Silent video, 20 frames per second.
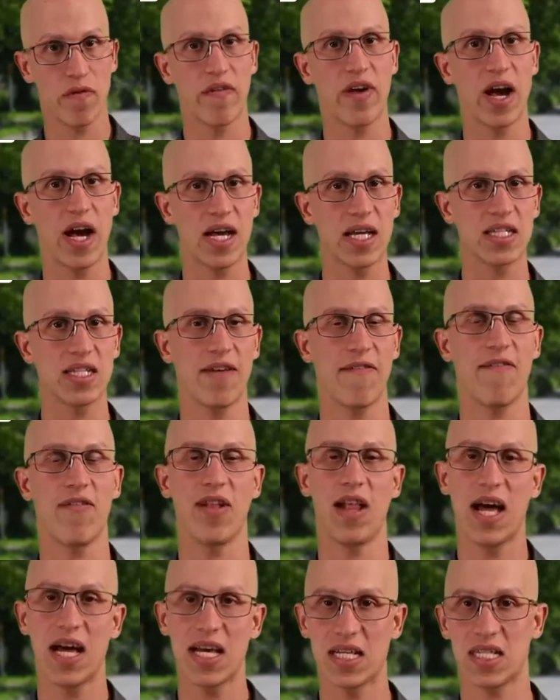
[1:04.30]
you guys
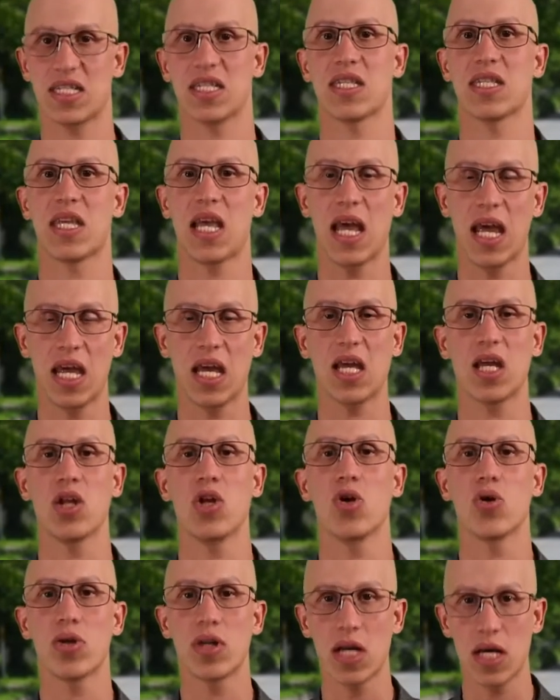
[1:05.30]
have last
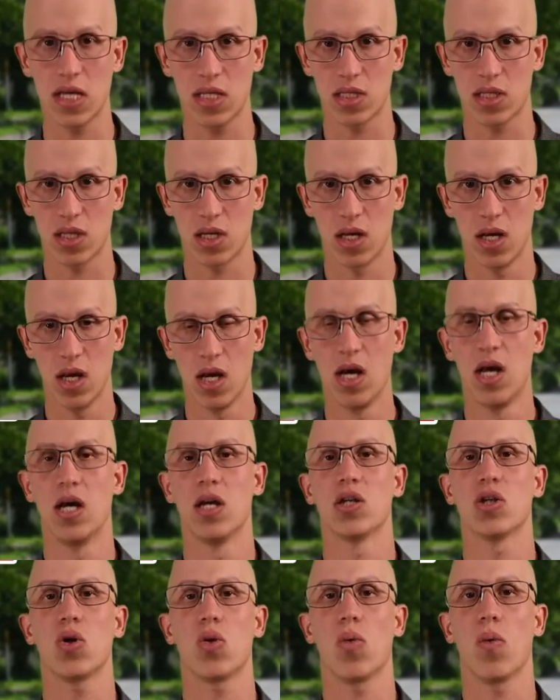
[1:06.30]
taken your test.
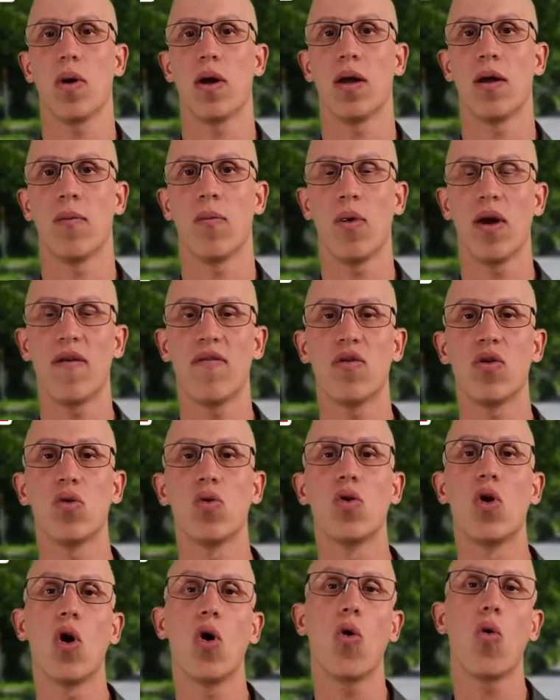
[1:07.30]
So if
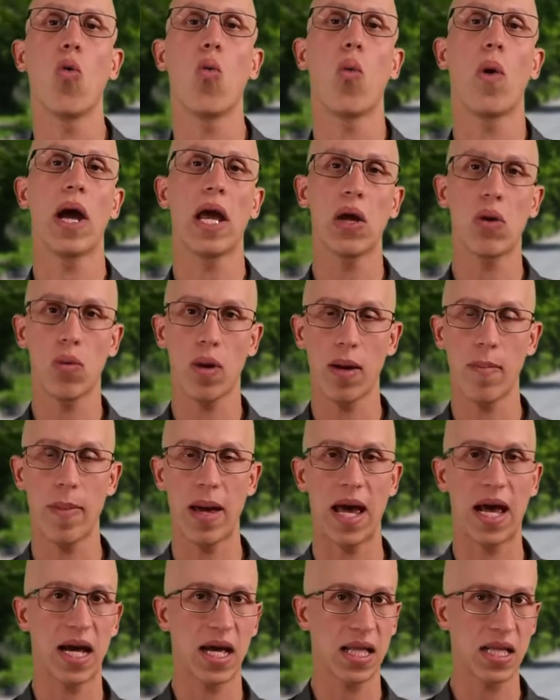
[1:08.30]
you go way, way
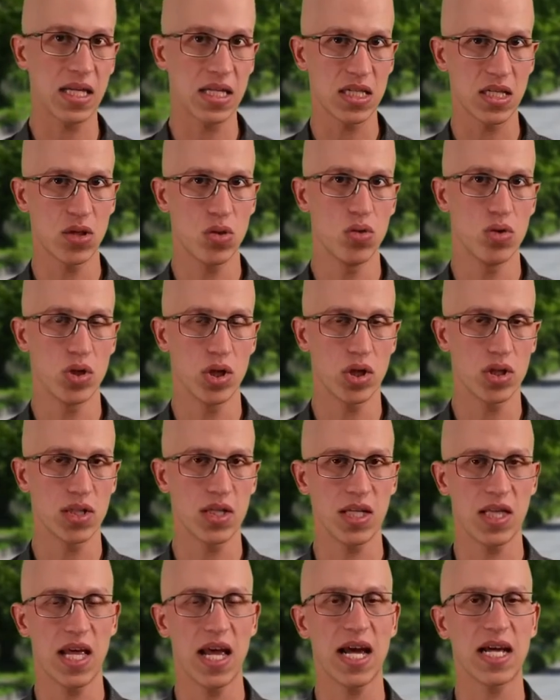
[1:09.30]
back, at least in New
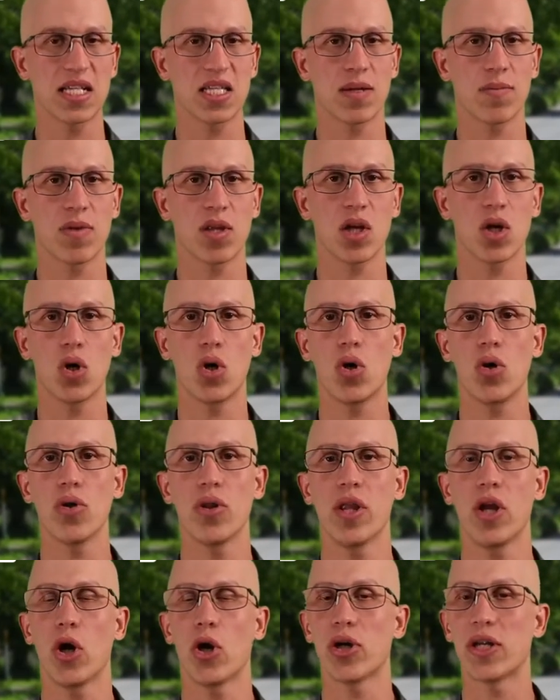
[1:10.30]
Jersey, they had something
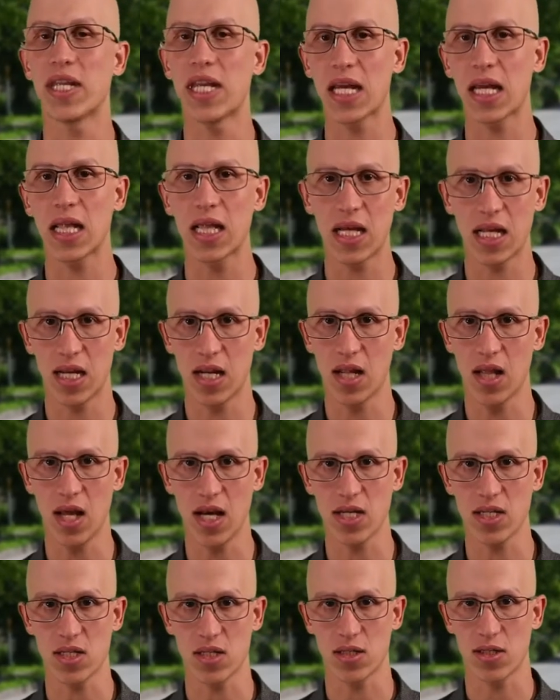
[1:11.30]
called the articulated
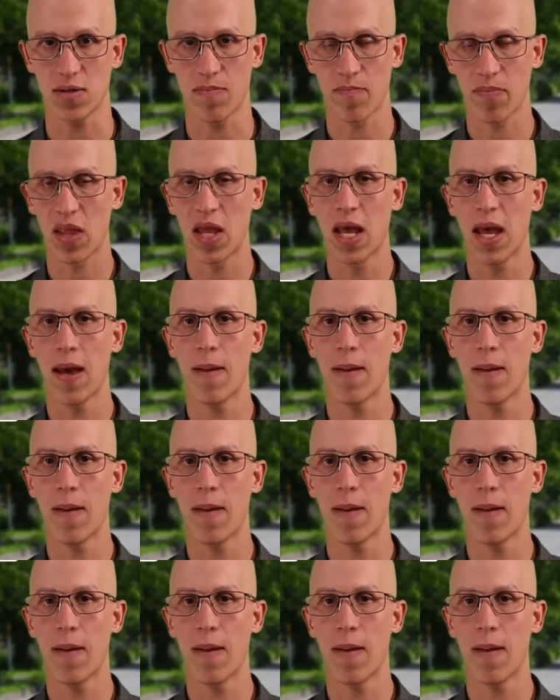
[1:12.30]
license.